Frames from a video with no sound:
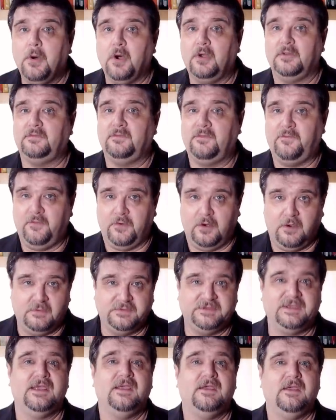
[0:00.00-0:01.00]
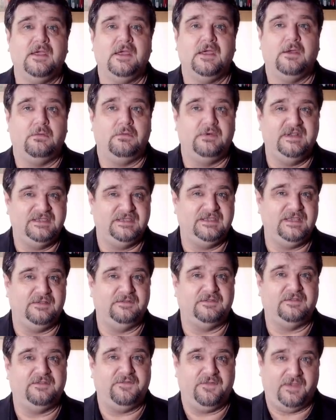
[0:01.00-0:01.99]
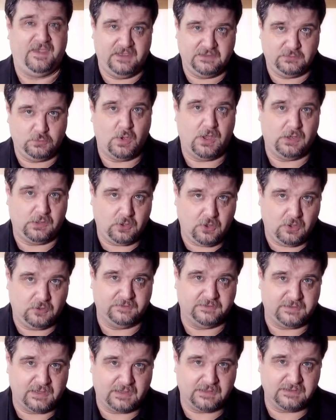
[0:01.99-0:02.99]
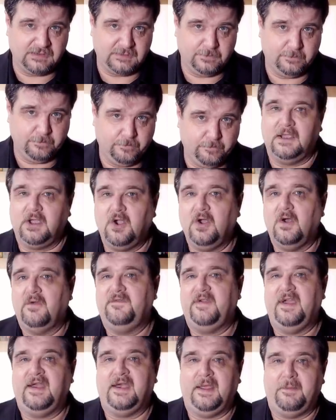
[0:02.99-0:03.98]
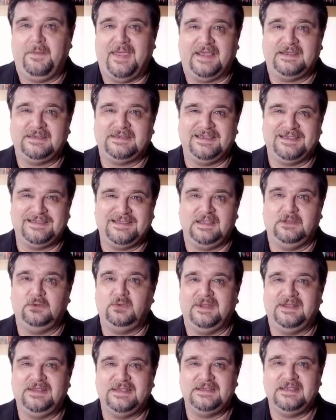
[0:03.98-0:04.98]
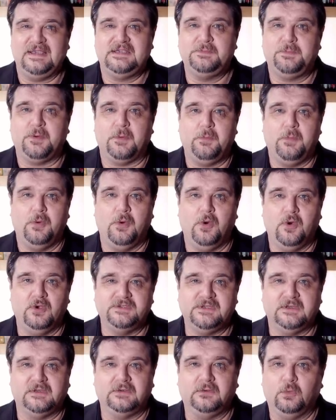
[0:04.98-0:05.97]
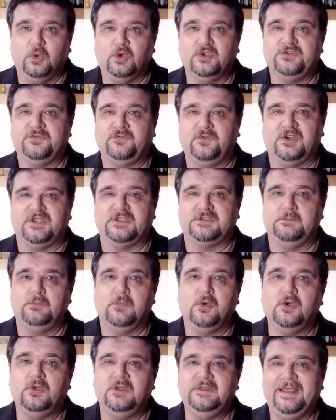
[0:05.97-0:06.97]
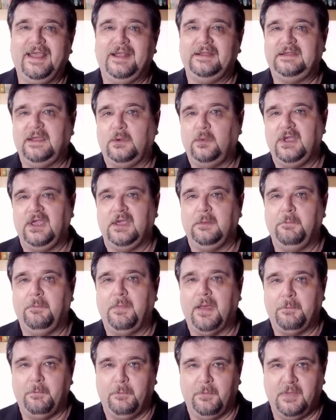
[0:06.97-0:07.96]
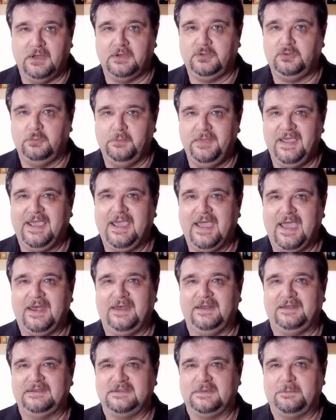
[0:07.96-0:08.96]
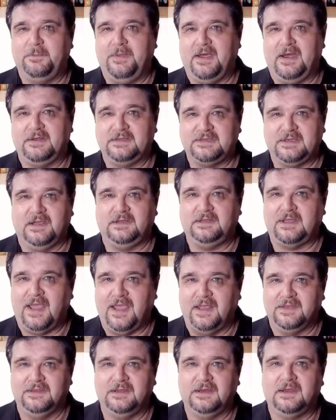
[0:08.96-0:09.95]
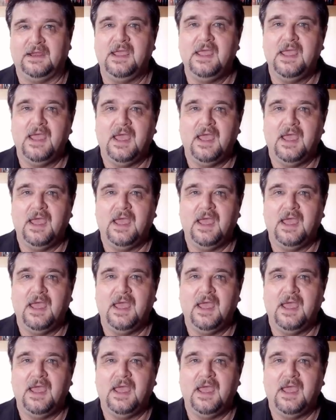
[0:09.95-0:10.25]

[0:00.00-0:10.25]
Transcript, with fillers: both firms received Phase 1 contracts. The Convair MX-1626 proposal was for a small delta-wing bomber to be carried as a Parasite under